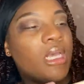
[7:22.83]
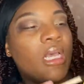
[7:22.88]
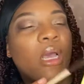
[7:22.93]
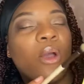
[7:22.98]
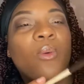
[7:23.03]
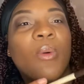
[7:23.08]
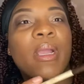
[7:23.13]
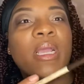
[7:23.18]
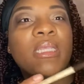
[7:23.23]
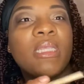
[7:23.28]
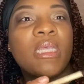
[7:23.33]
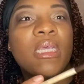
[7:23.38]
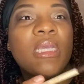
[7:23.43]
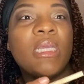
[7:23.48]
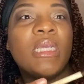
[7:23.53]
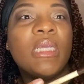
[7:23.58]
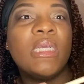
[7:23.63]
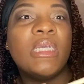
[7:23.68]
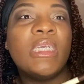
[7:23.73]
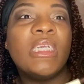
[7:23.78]
where is
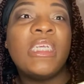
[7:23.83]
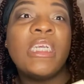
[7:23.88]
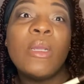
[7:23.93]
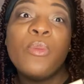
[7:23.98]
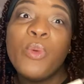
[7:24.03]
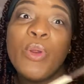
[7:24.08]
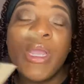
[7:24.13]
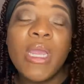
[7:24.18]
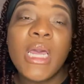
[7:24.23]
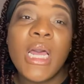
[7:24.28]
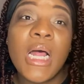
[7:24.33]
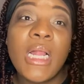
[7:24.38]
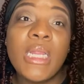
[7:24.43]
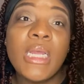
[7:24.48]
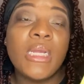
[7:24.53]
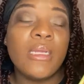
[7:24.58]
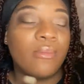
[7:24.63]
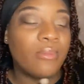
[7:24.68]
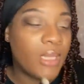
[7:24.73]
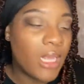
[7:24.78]
it, shimmery
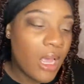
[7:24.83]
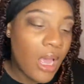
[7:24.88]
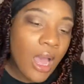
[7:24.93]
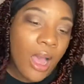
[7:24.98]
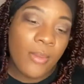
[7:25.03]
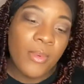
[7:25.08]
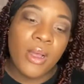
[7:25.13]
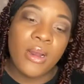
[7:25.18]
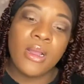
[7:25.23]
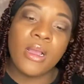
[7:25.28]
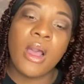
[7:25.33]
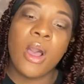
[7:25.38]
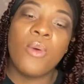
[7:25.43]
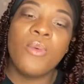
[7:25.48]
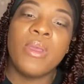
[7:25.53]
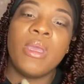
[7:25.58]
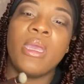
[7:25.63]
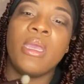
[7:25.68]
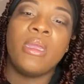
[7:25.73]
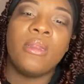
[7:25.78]
color. I'm gonna go
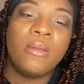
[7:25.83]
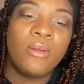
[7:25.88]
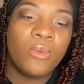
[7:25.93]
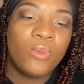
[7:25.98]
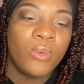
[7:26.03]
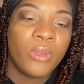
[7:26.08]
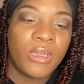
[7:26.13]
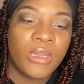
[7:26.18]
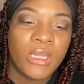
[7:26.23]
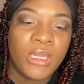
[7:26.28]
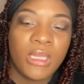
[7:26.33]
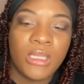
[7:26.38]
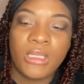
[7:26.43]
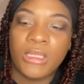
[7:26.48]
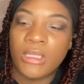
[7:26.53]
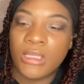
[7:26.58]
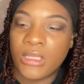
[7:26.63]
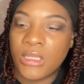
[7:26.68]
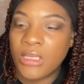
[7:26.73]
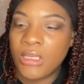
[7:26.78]
in with
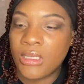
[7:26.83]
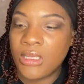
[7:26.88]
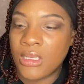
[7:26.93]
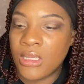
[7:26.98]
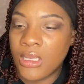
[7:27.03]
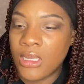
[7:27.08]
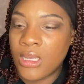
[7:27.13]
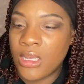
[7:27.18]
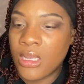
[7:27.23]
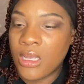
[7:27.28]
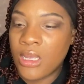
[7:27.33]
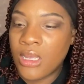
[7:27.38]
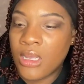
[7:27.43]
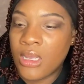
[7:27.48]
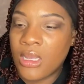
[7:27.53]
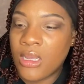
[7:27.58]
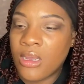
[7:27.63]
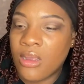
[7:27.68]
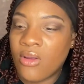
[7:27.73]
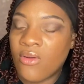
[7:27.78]
this,
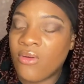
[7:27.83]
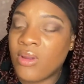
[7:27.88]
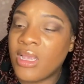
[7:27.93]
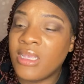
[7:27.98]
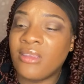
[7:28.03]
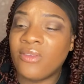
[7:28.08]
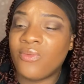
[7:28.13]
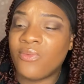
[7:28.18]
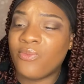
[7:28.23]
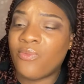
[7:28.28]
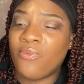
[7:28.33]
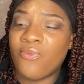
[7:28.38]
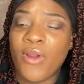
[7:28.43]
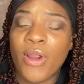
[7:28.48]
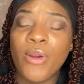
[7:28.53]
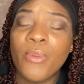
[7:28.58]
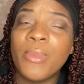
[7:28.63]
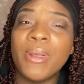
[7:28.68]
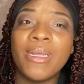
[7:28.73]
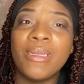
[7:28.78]
it's
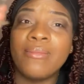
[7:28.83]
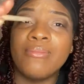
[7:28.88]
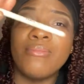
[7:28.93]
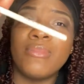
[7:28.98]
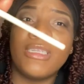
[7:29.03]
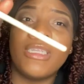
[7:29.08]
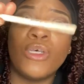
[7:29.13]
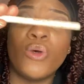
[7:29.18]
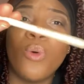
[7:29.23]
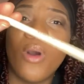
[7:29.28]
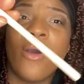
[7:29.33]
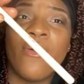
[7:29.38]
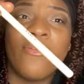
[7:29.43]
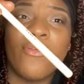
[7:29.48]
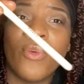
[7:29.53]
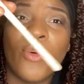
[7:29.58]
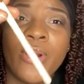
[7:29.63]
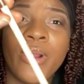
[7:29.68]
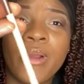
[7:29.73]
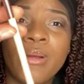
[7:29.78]
Firma
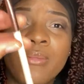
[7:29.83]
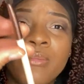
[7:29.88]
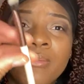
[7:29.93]
204